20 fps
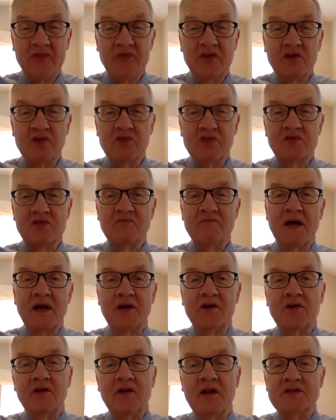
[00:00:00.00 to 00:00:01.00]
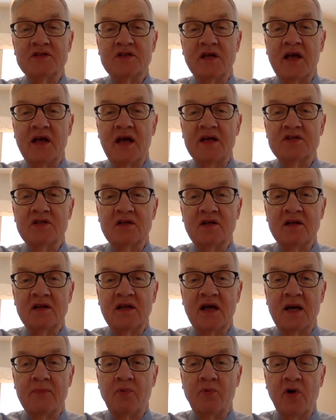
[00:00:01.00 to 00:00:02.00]
years of medical education at
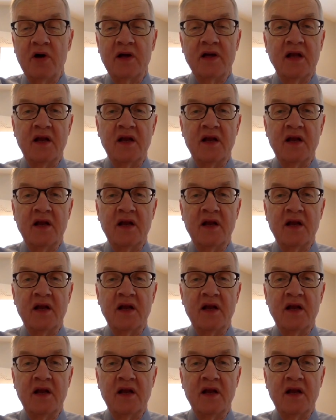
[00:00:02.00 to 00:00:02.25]
that point,